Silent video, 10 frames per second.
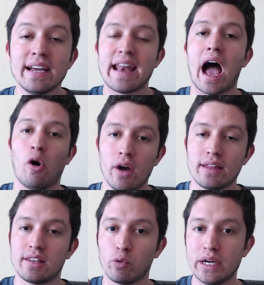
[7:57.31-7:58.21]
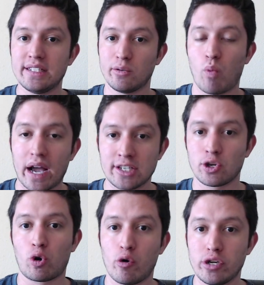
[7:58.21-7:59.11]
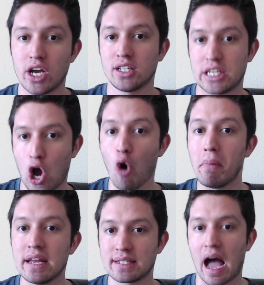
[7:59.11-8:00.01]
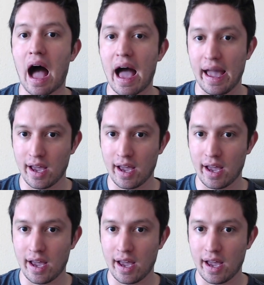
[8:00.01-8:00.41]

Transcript: Now, the reason why Zoro doesn't open his eye,